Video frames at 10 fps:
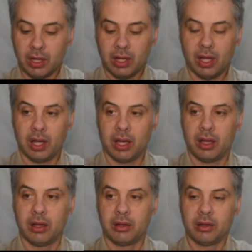
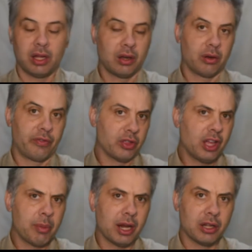And if you think
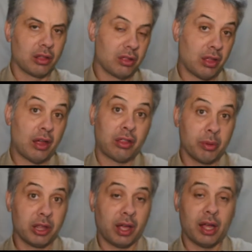about it, this has to be
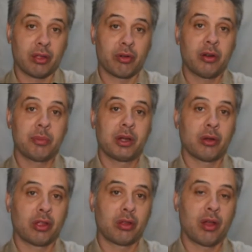the case, right?
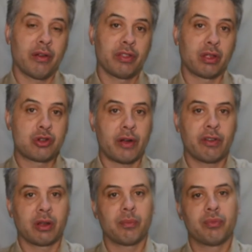Because you have this
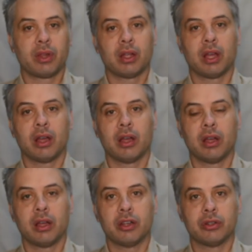traffic
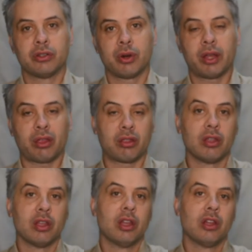addressed
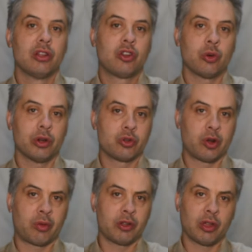to an
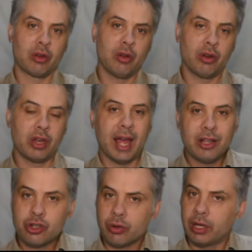address which is not
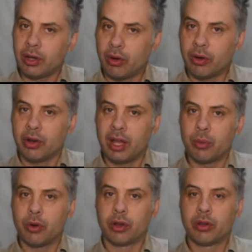naturally on a
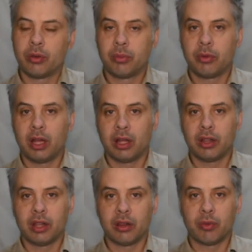network
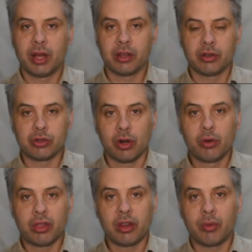that the router
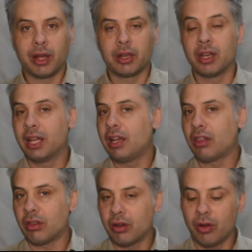controls. So the router needs
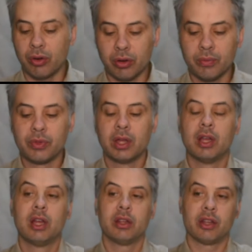know
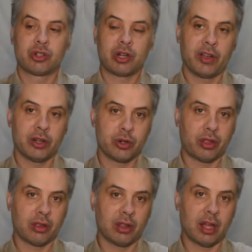that traffic address
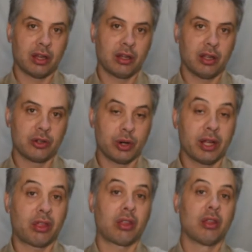to that
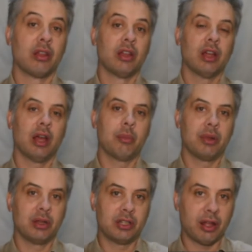address
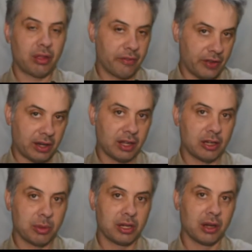does in fact need
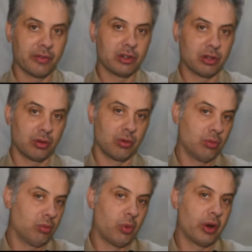to be delivered to
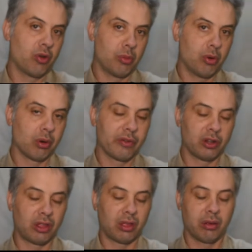one or more of
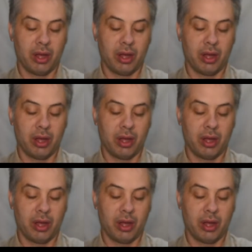its